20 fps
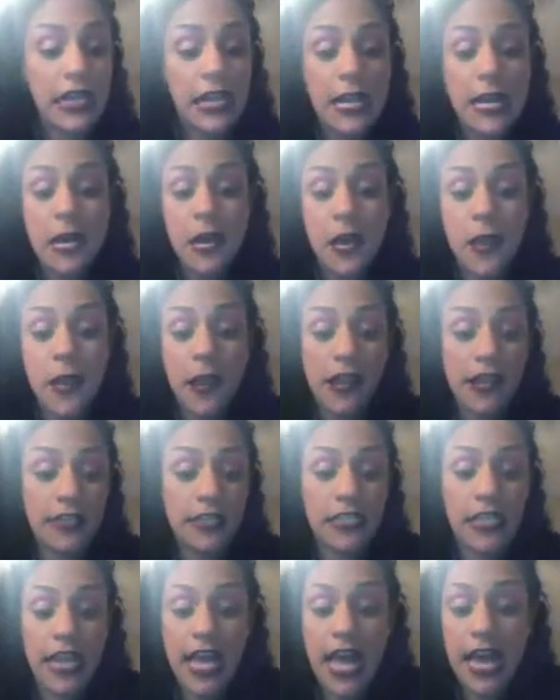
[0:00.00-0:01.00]
let's
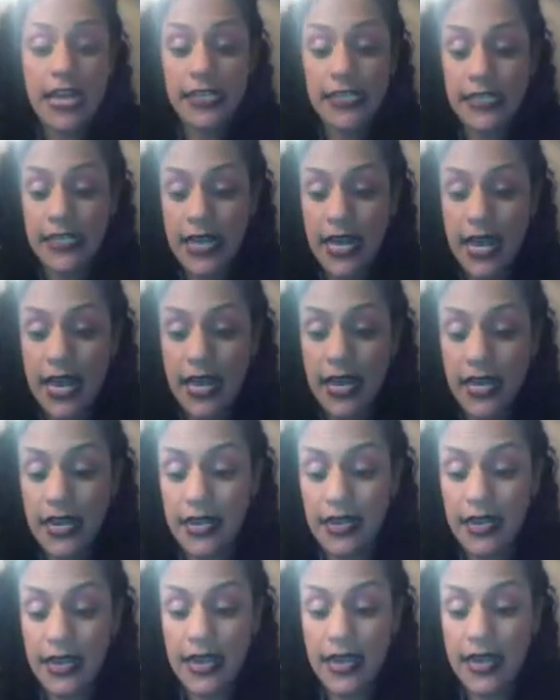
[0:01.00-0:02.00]
say I
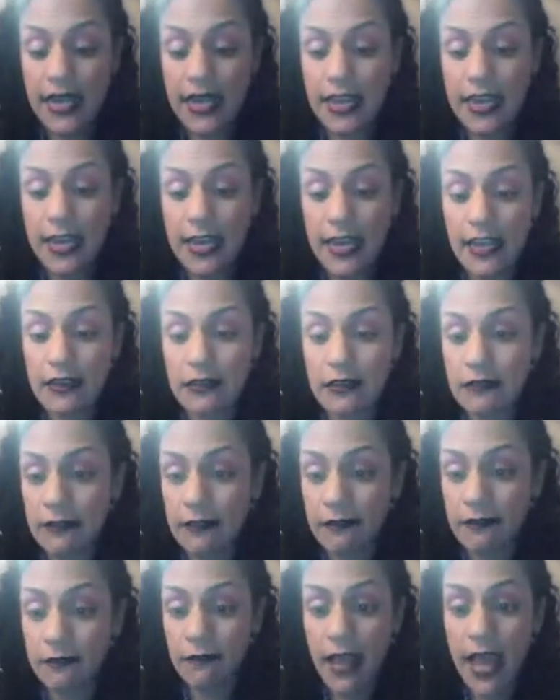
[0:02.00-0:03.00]
sell
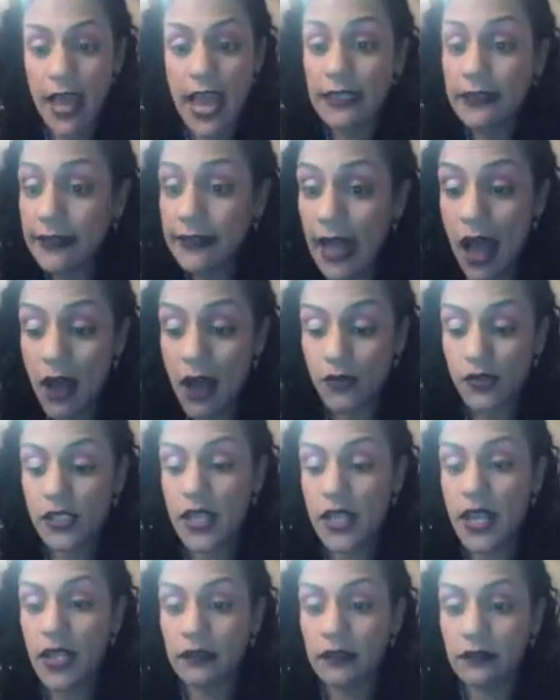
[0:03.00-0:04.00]

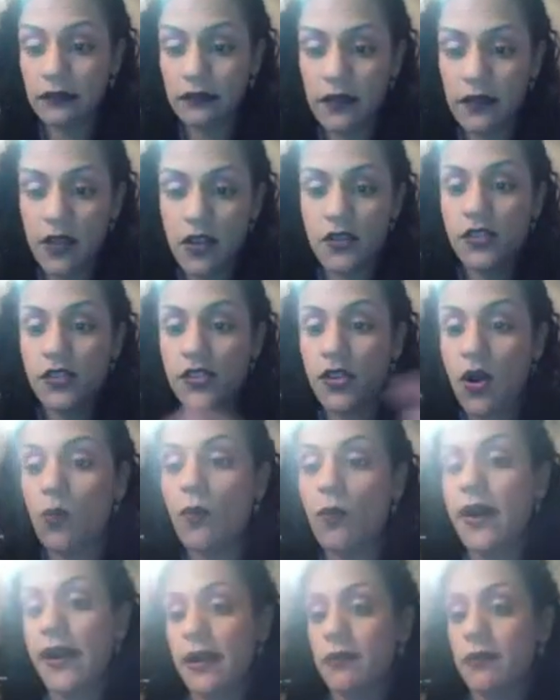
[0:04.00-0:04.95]
8,000. So what I'm